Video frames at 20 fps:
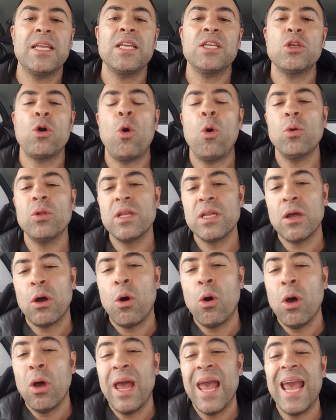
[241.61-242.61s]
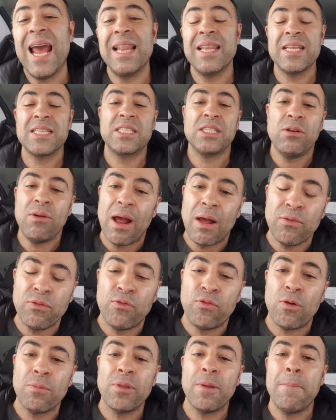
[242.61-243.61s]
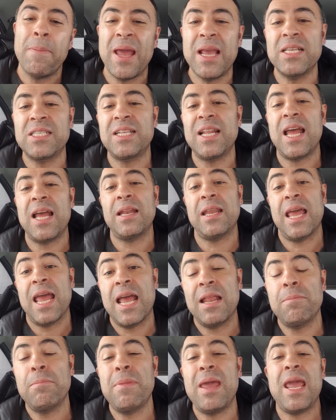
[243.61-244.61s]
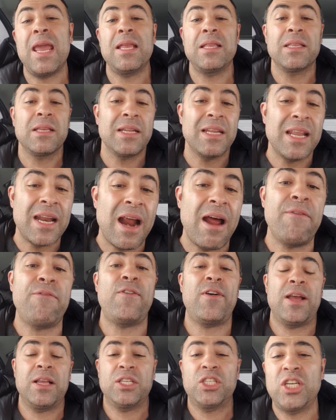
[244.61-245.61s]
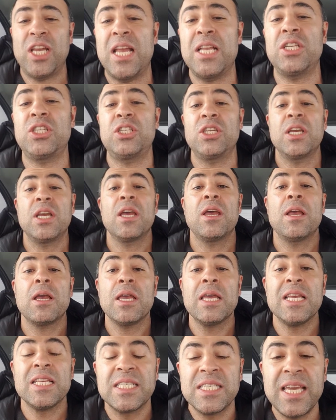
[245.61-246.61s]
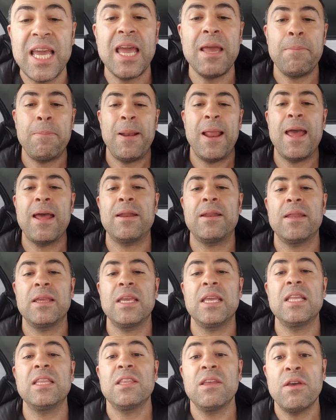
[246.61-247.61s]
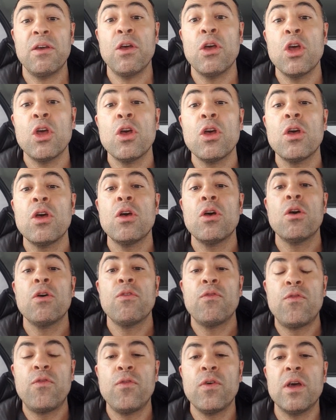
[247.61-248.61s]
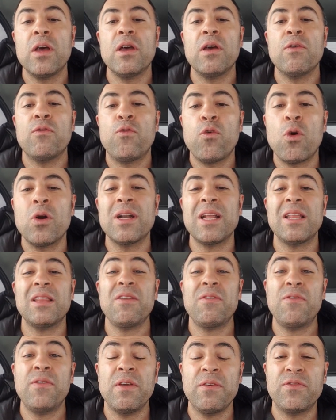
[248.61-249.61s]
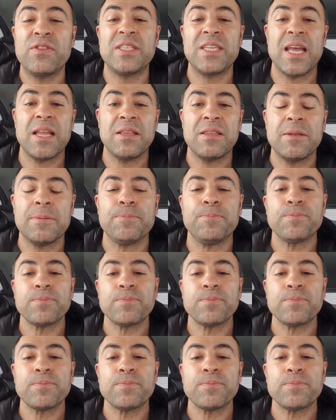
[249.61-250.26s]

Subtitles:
He held his ground from the baseline and made Rafa change his game plan in the 4th and the 5th set.